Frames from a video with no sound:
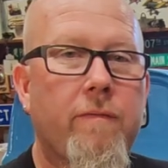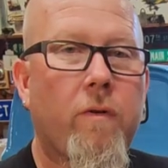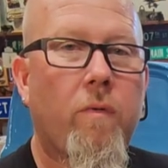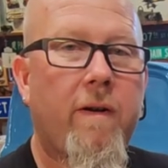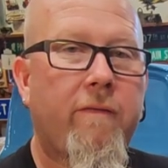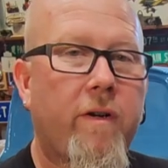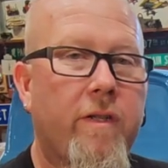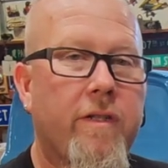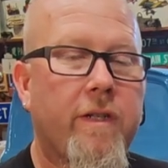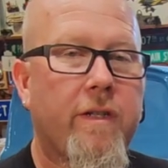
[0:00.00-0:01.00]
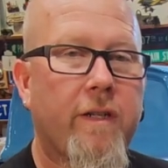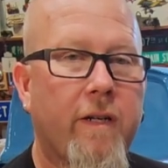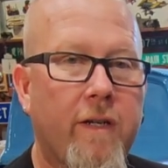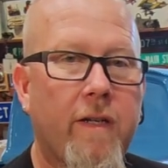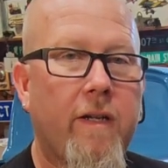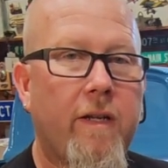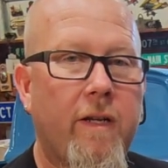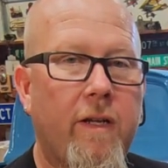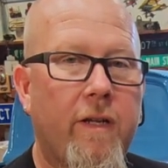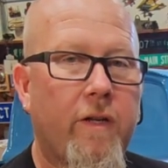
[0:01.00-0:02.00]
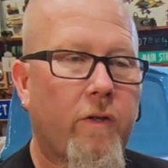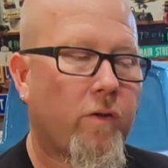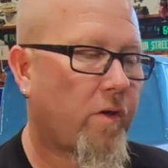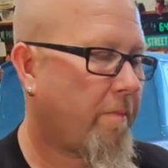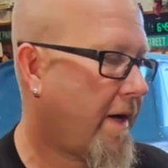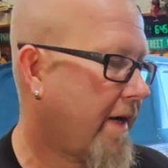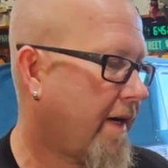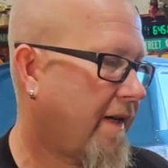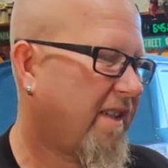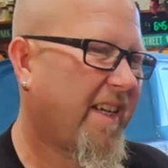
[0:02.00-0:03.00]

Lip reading: reference, and to look back on,